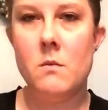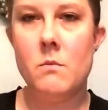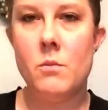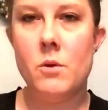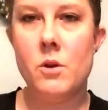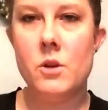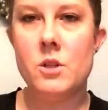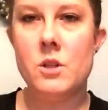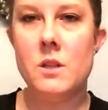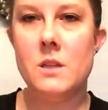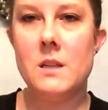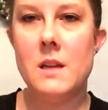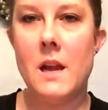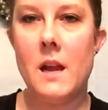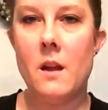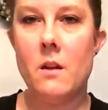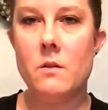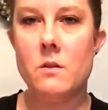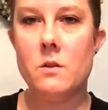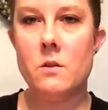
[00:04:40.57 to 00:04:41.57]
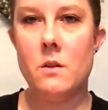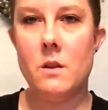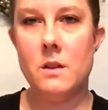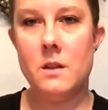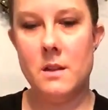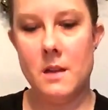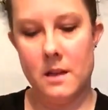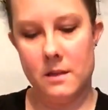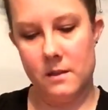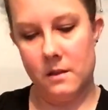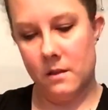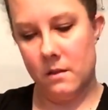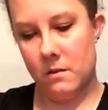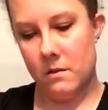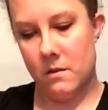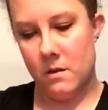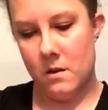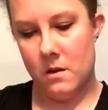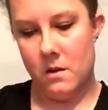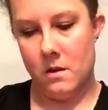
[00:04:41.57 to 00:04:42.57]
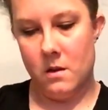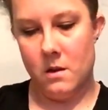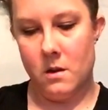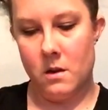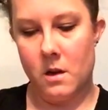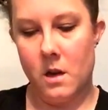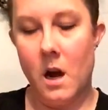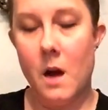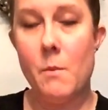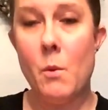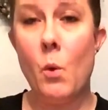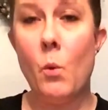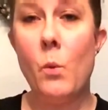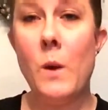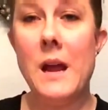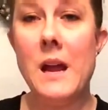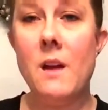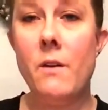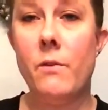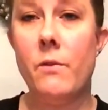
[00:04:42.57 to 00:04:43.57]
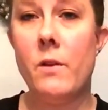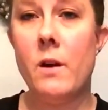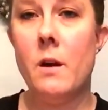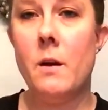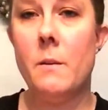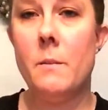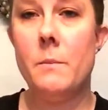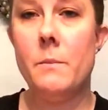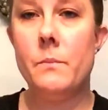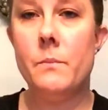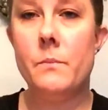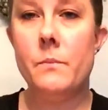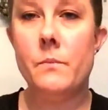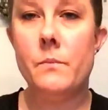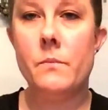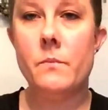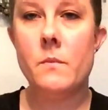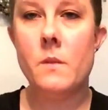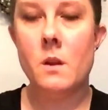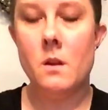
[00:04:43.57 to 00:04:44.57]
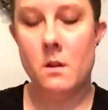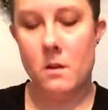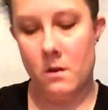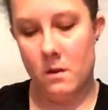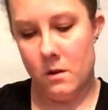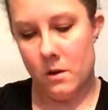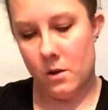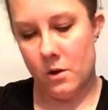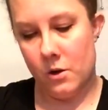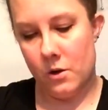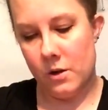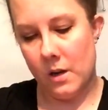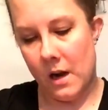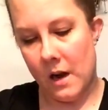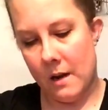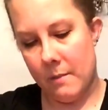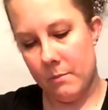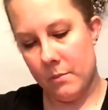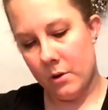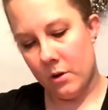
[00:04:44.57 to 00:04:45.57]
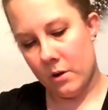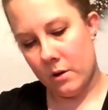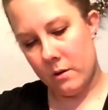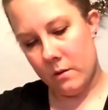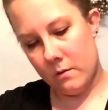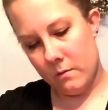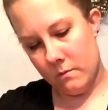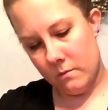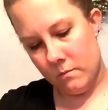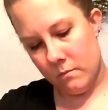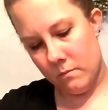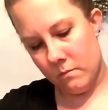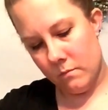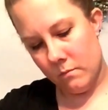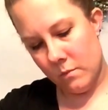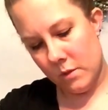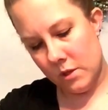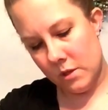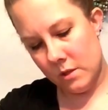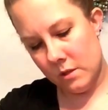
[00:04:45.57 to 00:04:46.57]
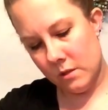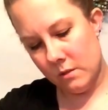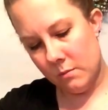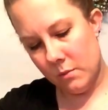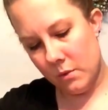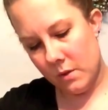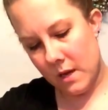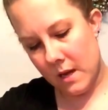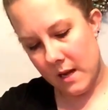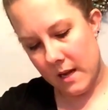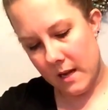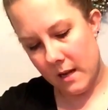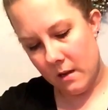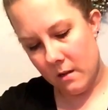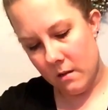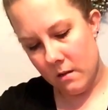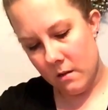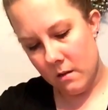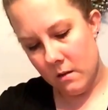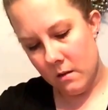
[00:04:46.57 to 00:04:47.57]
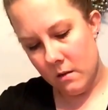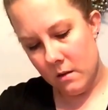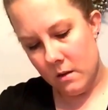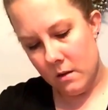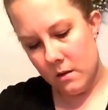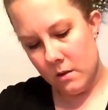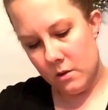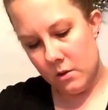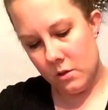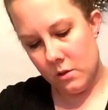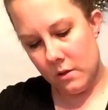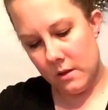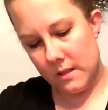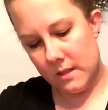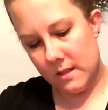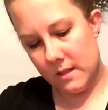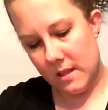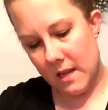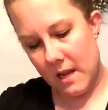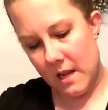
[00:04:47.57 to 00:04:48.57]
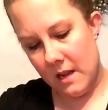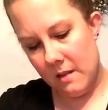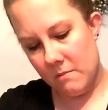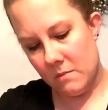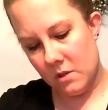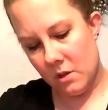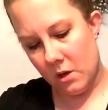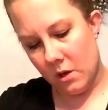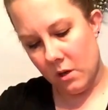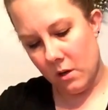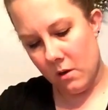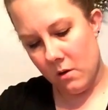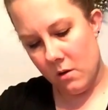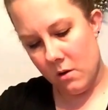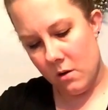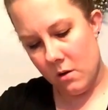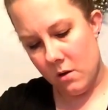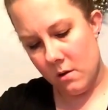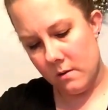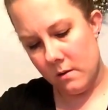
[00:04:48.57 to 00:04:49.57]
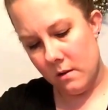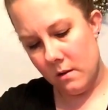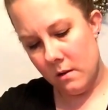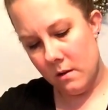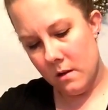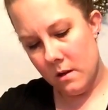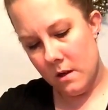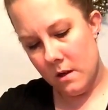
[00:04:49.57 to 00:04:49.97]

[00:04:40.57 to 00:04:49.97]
push it down so that it doesn't come away from your top part, which is the bouquet. So the stems are long